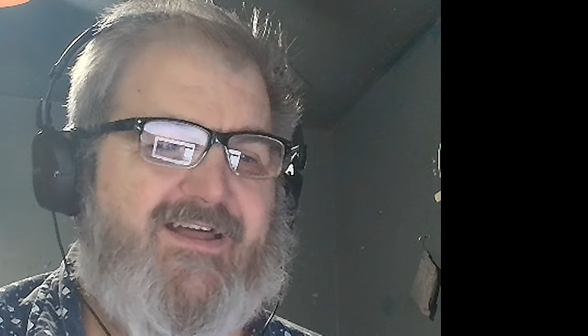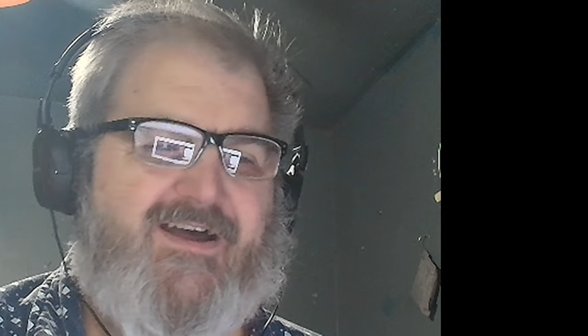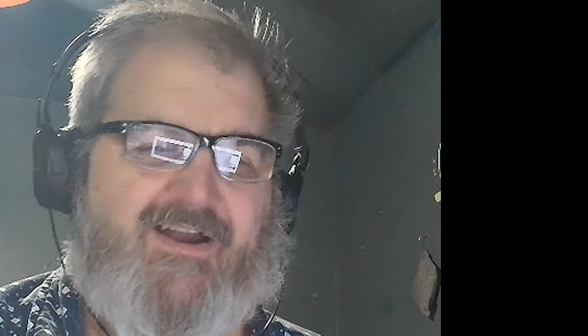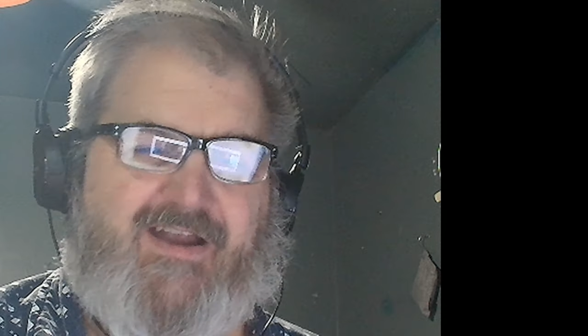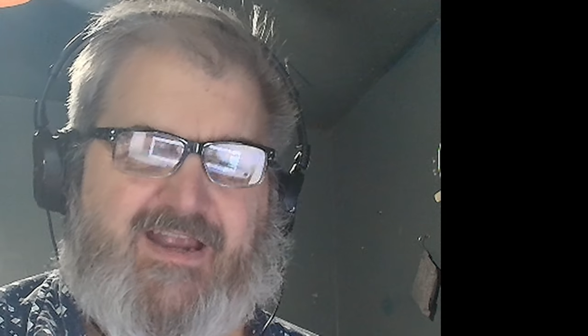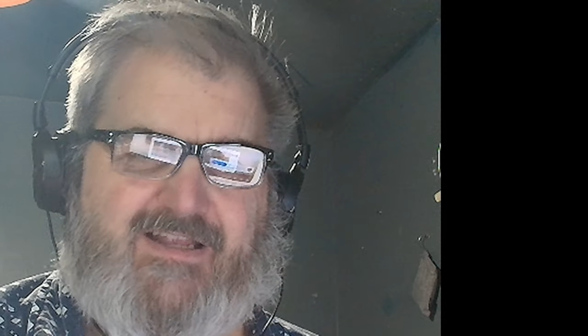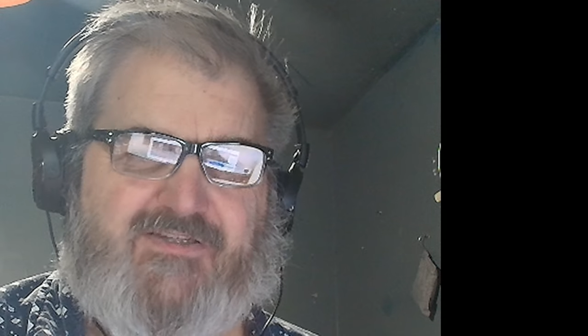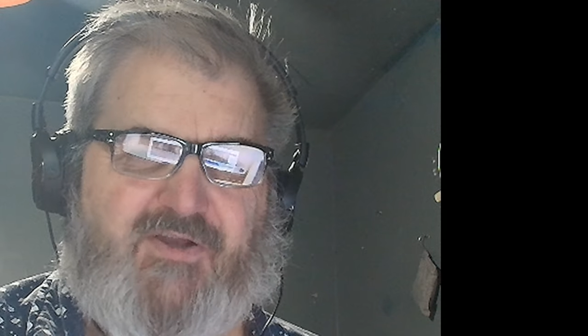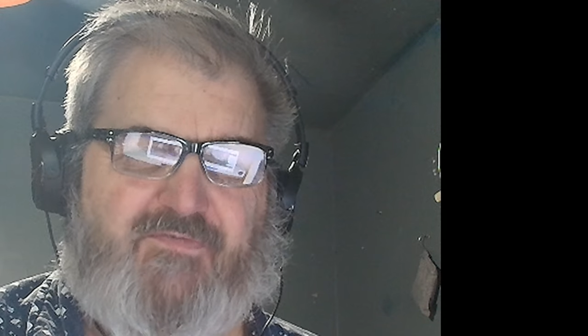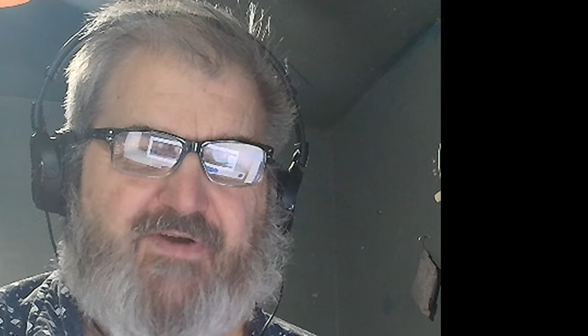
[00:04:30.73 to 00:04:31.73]
All right, let's
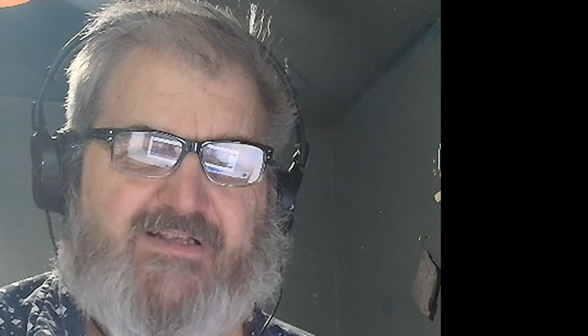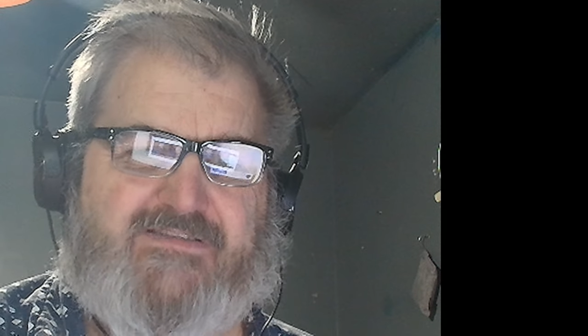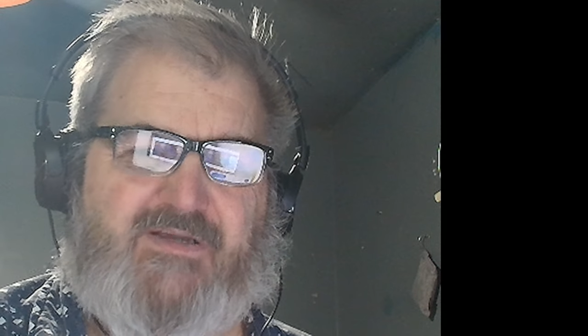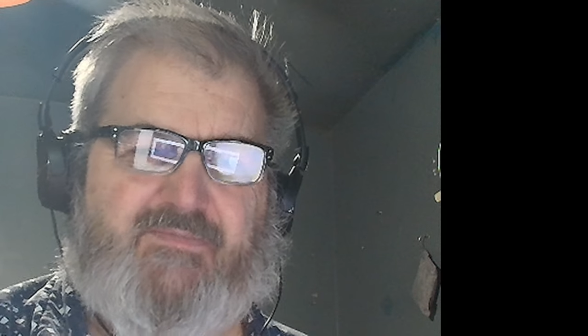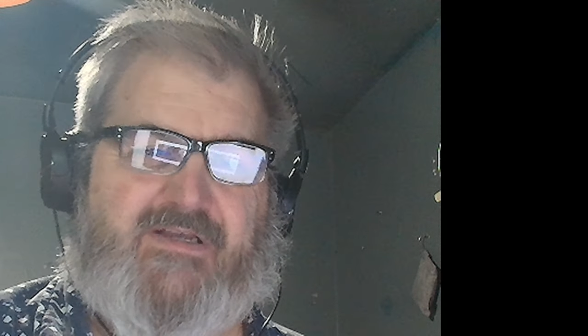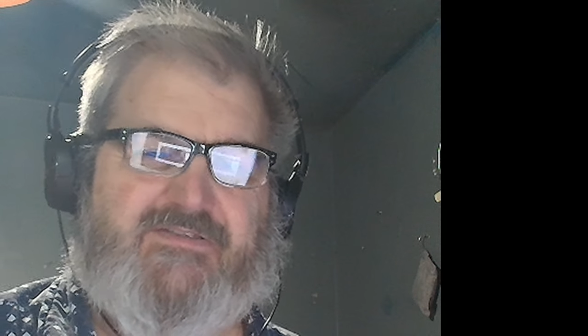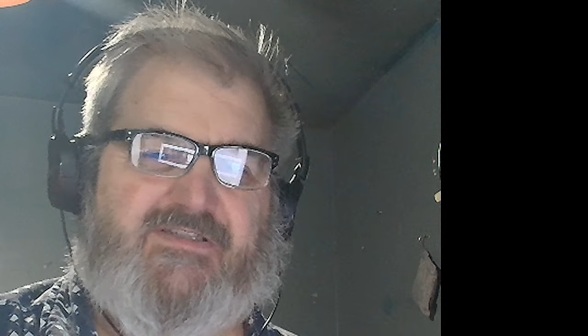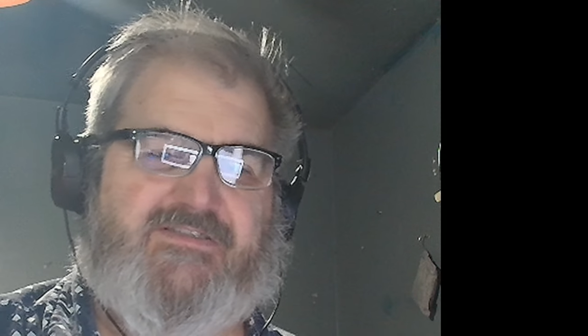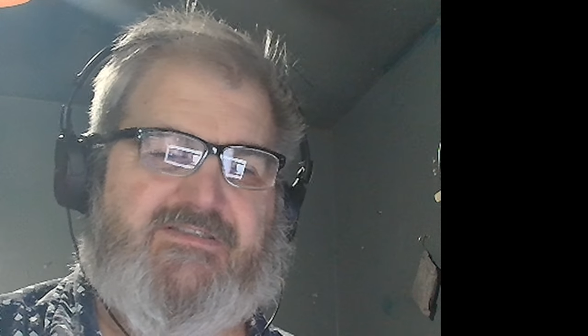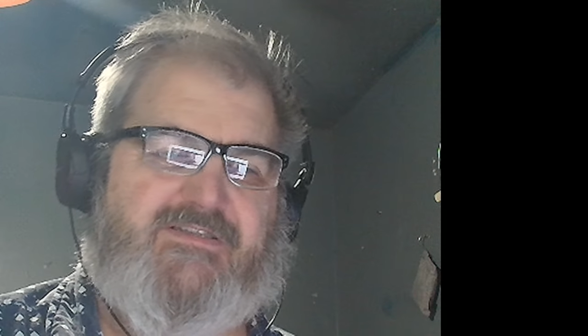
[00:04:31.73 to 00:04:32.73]
go find something else to
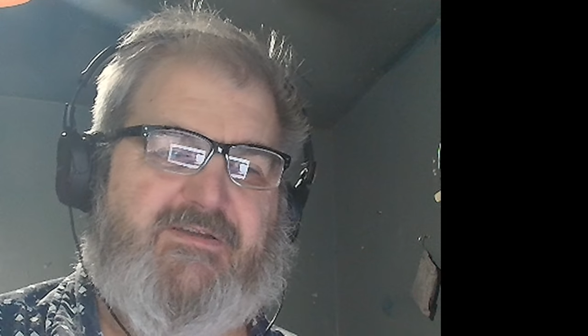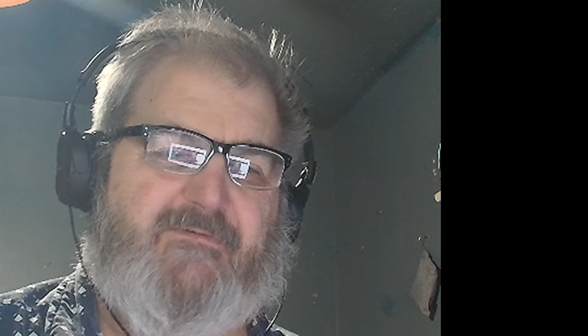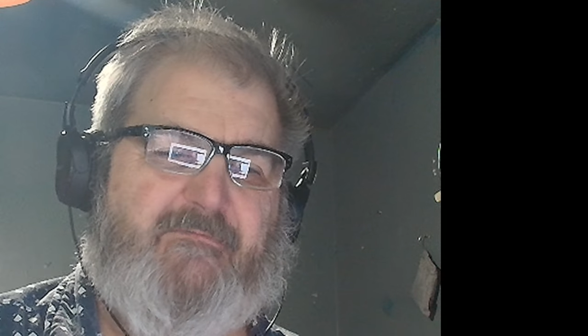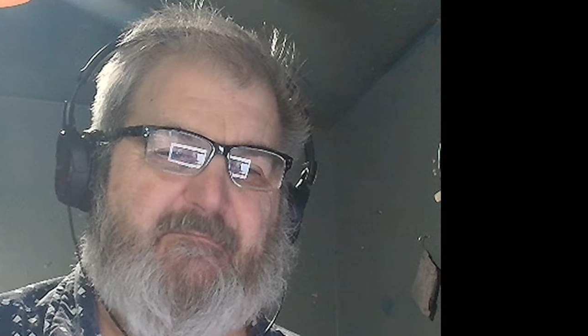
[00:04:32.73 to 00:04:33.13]
listen to.